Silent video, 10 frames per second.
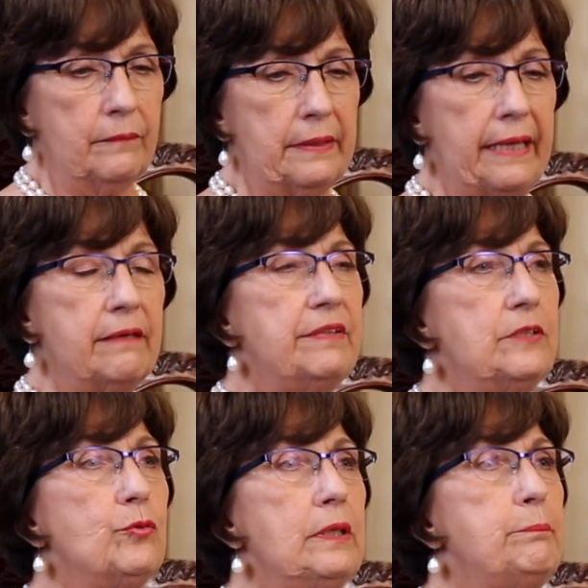They had
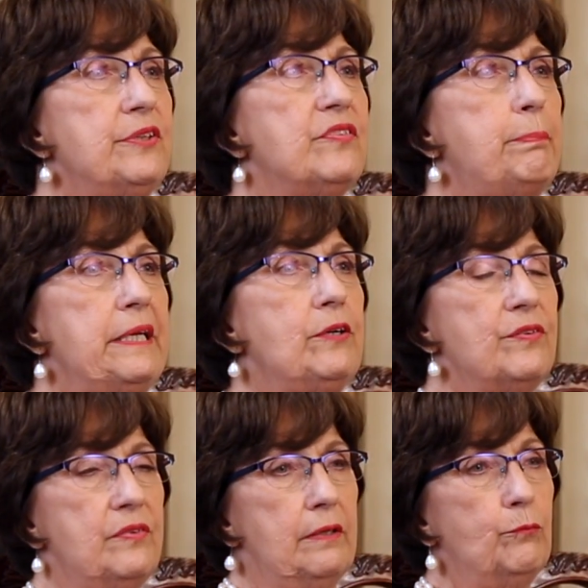eventually put
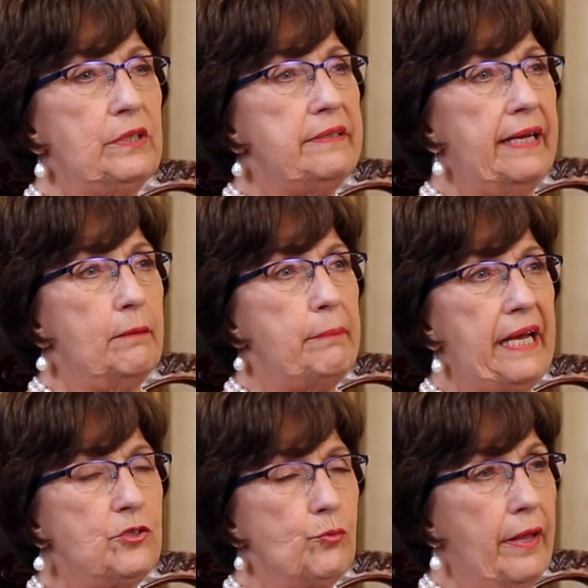speakers in when Diana
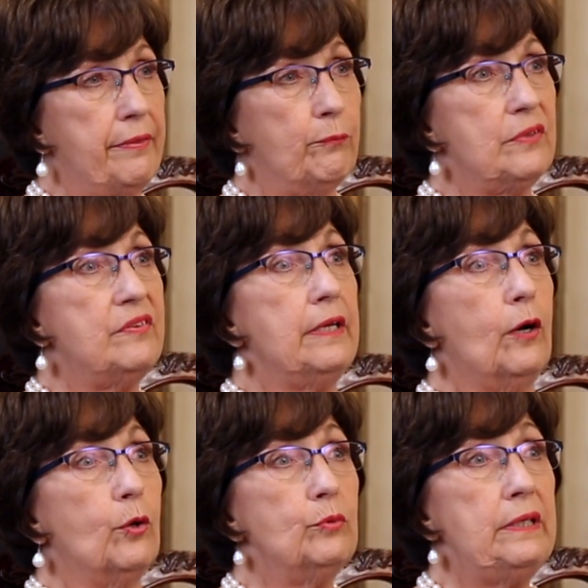Bajwa was the
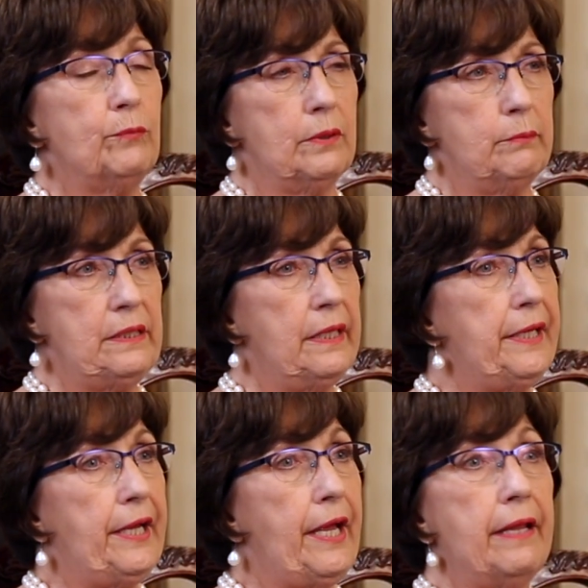only woman.
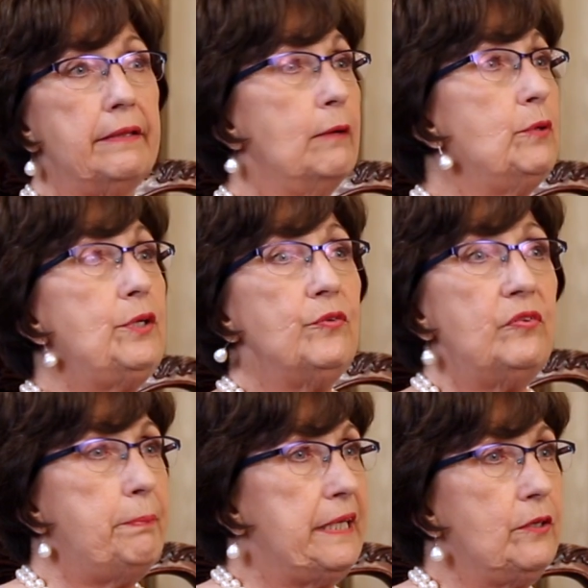There were no
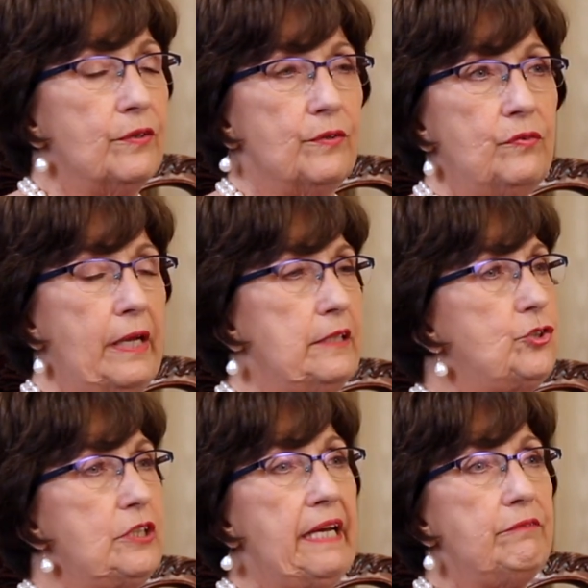speakers, and
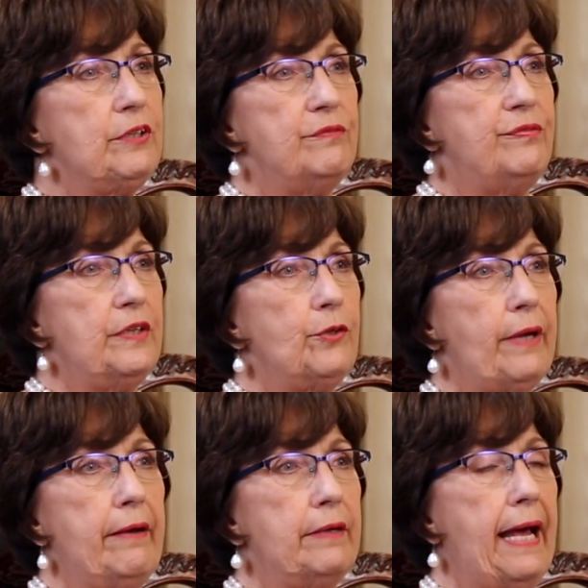she never could figure
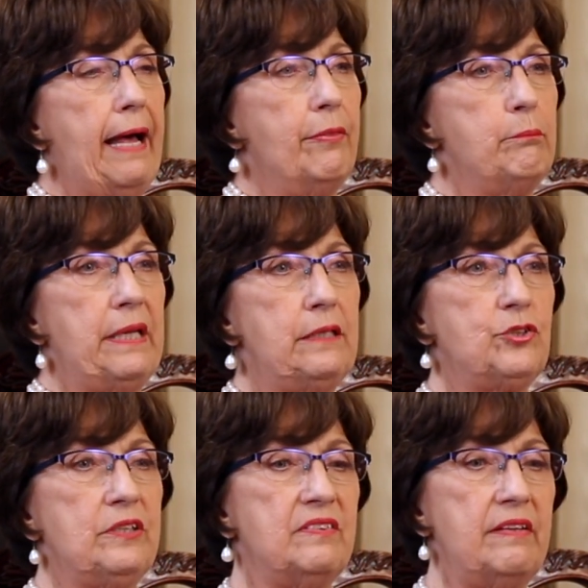out how the men,
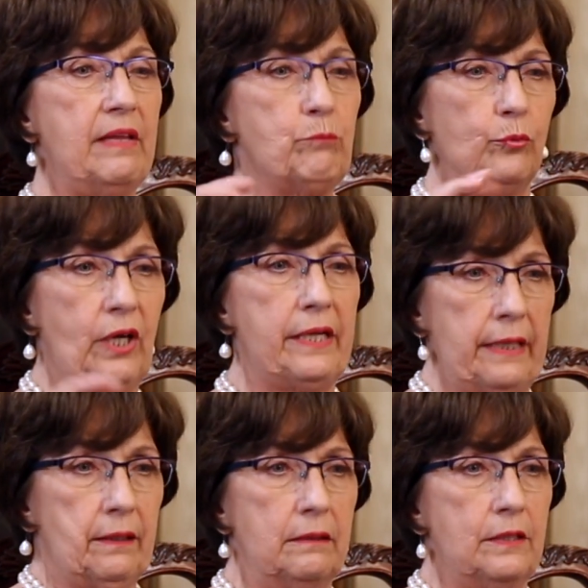she'd see them
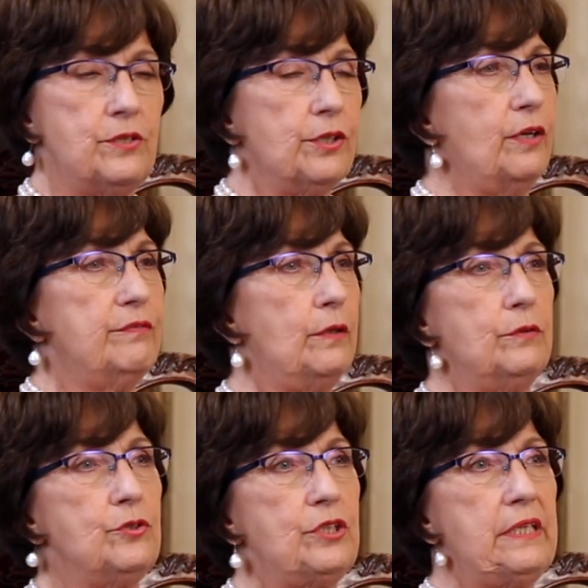running to go
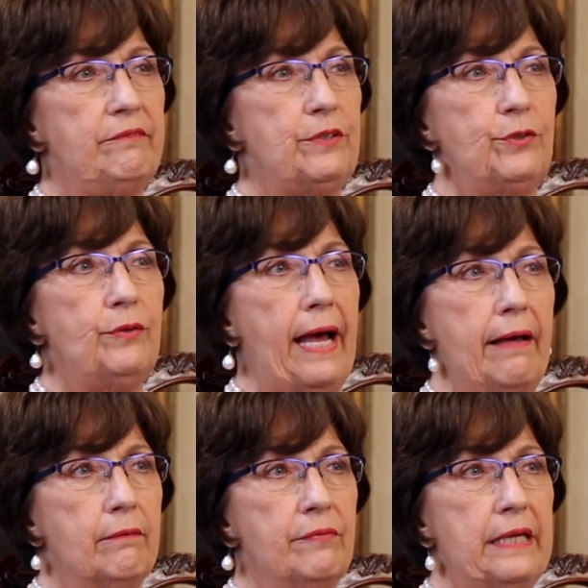vote, and she never knew
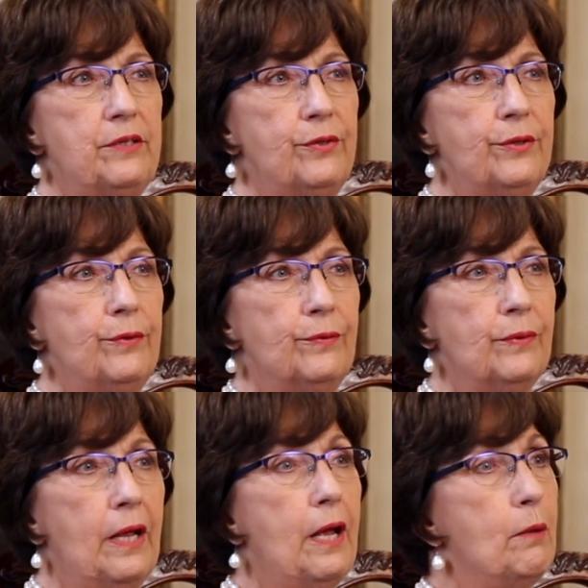how they knew.
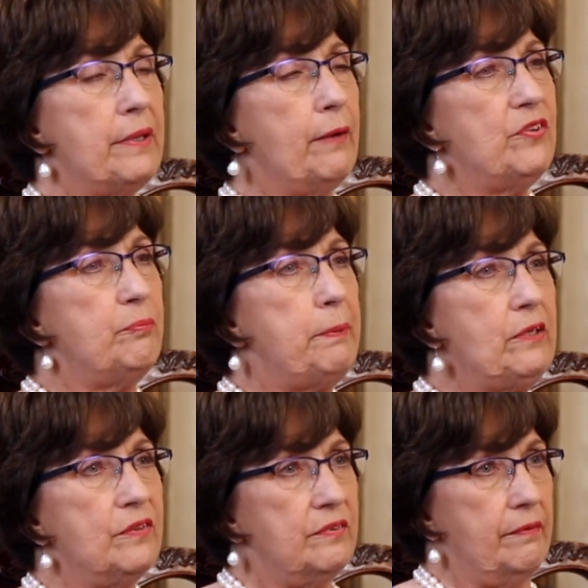But there were
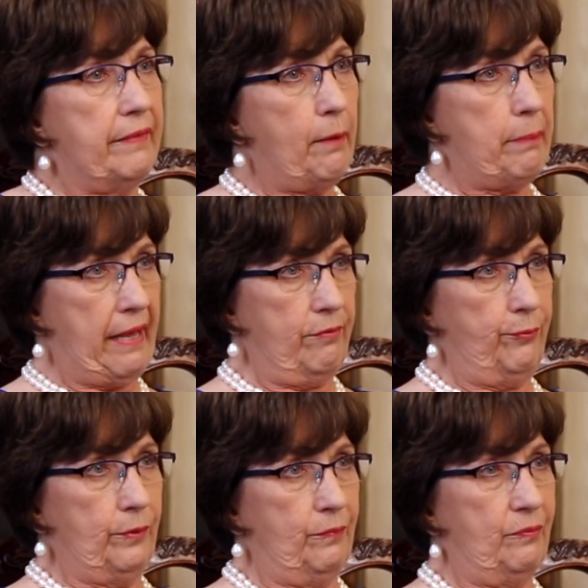speakers in their
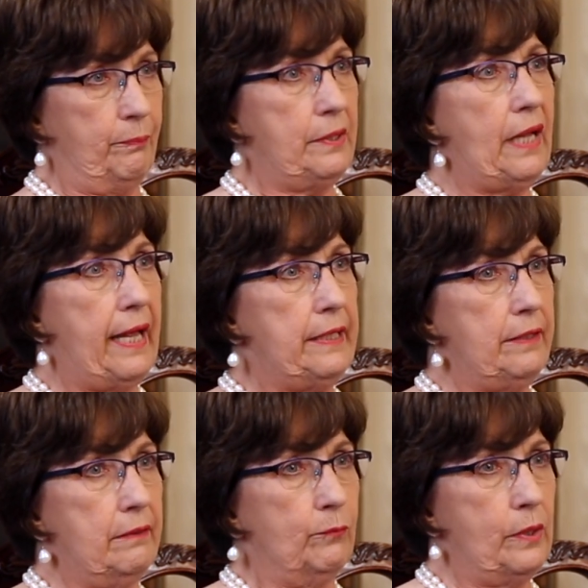bathrooms, but not
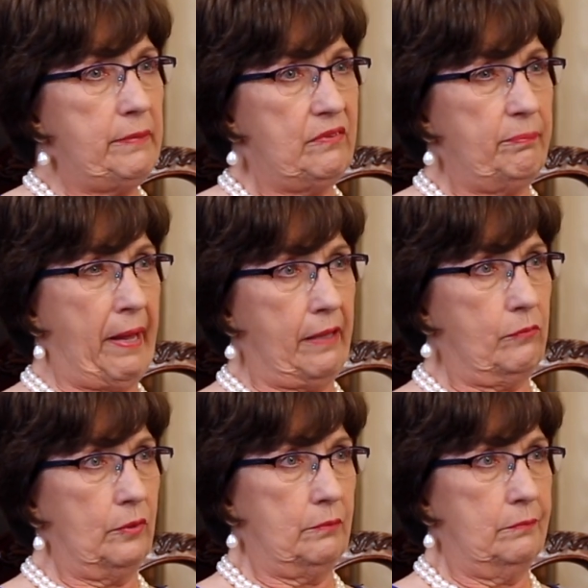in the women's
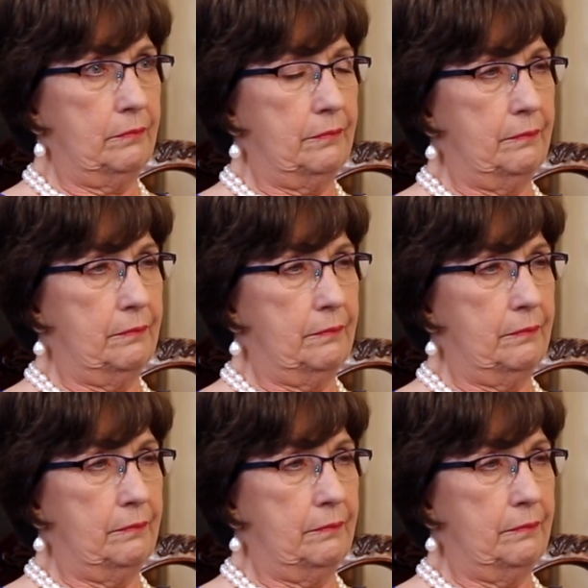bathroom.